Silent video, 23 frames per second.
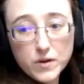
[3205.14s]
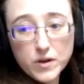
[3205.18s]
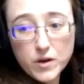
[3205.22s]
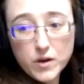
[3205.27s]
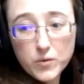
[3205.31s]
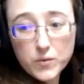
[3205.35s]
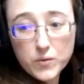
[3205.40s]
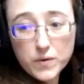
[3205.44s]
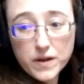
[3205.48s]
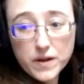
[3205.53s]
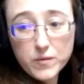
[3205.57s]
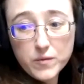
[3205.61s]

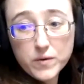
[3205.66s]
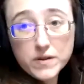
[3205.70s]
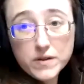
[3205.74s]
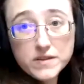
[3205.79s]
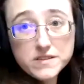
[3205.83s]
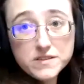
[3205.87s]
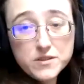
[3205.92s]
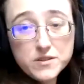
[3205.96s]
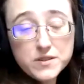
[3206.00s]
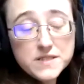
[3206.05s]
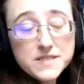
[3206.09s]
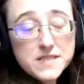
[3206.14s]
All right, well, it
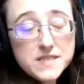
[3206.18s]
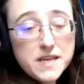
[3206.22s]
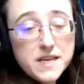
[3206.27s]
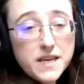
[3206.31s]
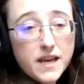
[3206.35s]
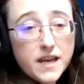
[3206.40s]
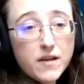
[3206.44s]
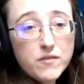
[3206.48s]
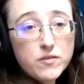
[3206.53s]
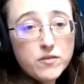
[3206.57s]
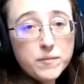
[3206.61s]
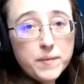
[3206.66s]
looks like
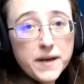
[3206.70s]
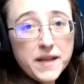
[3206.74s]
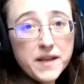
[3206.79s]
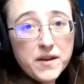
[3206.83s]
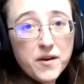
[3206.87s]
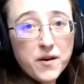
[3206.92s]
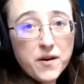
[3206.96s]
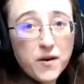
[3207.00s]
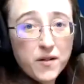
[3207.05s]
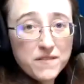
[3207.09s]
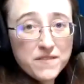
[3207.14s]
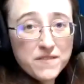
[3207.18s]
everybody
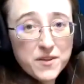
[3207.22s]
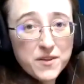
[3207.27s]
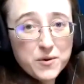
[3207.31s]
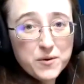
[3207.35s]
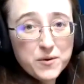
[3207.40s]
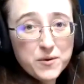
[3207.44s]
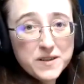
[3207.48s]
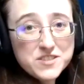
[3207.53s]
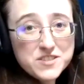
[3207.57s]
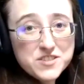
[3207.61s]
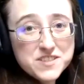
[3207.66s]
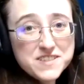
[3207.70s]
got all of their
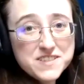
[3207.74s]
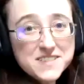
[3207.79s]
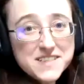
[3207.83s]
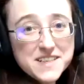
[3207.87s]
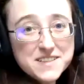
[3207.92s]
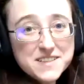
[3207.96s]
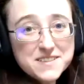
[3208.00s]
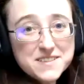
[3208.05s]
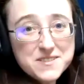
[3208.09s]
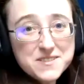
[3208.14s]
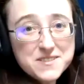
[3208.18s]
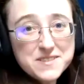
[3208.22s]
questions
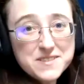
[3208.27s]
answered